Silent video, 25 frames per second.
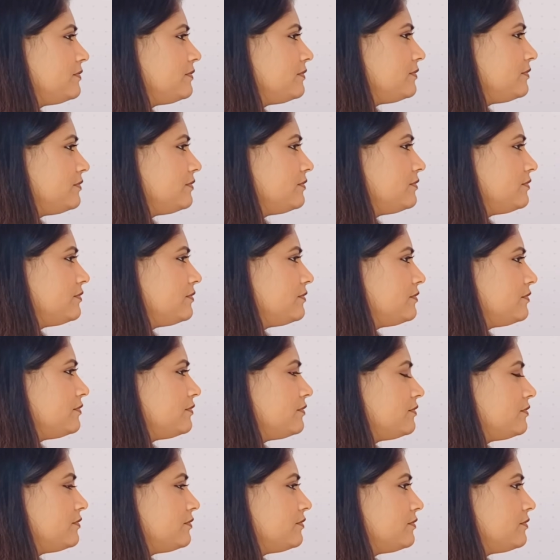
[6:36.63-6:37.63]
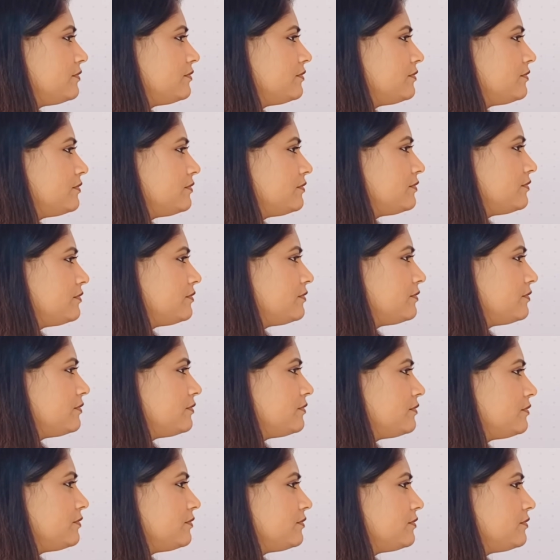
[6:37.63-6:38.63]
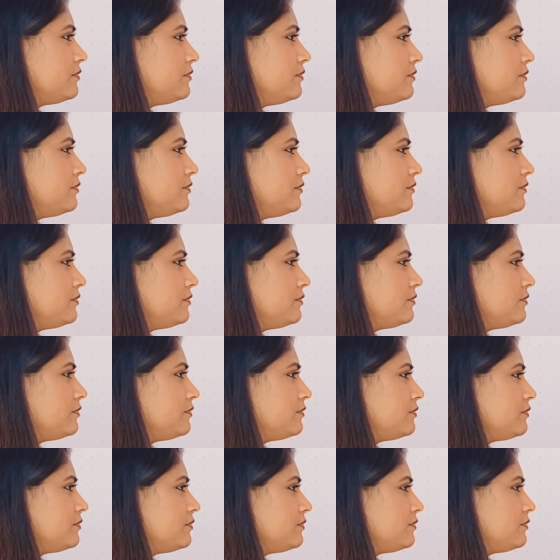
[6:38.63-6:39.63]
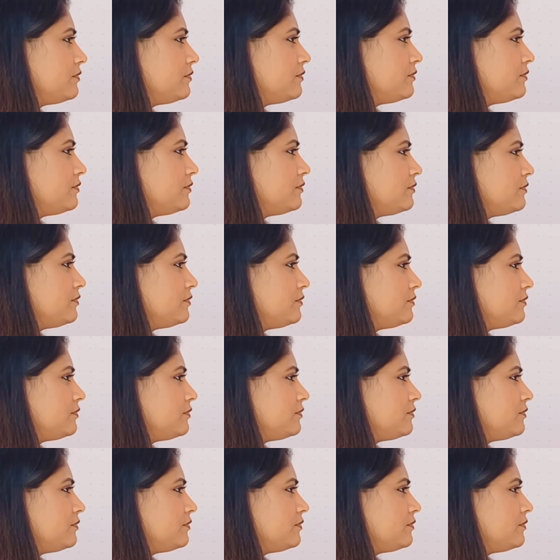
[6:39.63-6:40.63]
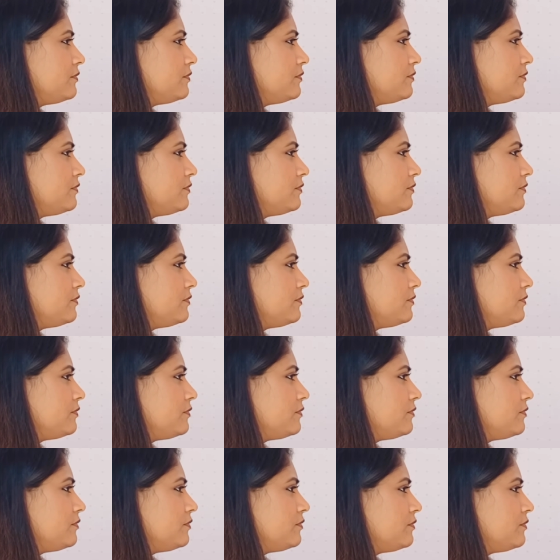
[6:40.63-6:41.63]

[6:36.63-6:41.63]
This person isn't speaking.